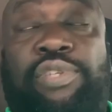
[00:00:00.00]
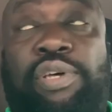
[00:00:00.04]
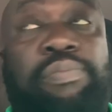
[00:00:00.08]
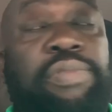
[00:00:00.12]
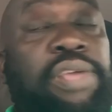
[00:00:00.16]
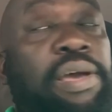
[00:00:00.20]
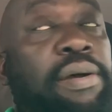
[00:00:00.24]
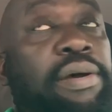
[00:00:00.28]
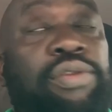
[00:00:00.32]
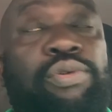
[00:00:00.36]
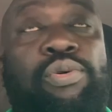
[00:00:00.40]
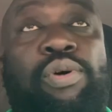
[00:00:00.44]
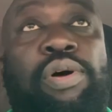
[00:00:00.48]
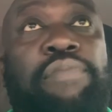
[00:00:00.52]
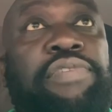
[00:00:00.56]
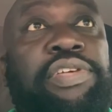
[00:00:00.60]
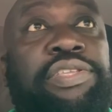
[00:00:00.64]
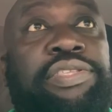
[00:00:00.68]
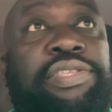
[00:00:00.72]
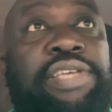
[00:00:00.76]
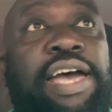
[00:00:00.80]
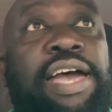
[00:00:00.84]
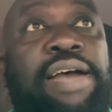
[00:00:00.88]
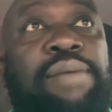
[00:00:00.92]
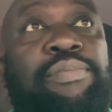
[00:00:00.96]
sometimes I don't have
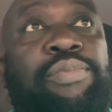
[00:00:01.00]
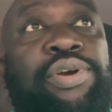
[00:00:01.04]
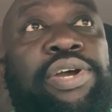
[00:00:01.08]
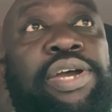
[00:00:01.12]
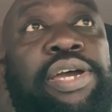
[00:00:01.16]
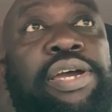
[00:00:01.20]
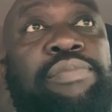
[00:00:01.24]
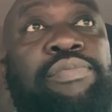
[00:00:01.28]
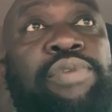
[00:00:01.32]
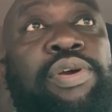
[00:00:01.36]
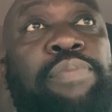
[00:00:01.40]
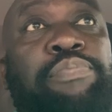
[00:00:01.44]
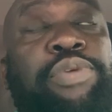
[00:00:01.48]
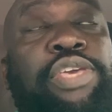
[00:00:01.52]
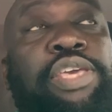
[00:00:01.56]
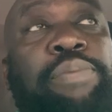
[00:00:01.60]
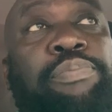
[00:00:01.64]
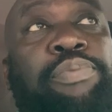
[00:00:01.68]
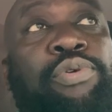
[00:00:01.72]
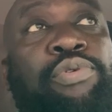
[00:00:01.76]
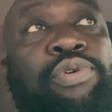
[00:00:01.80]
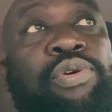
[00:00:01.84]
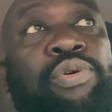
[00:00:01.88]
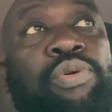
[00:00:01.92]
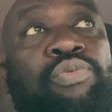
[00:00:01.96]
the time, where
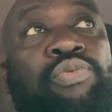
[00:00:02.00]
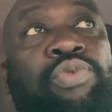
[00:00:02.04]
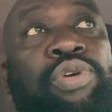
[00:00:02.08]
people will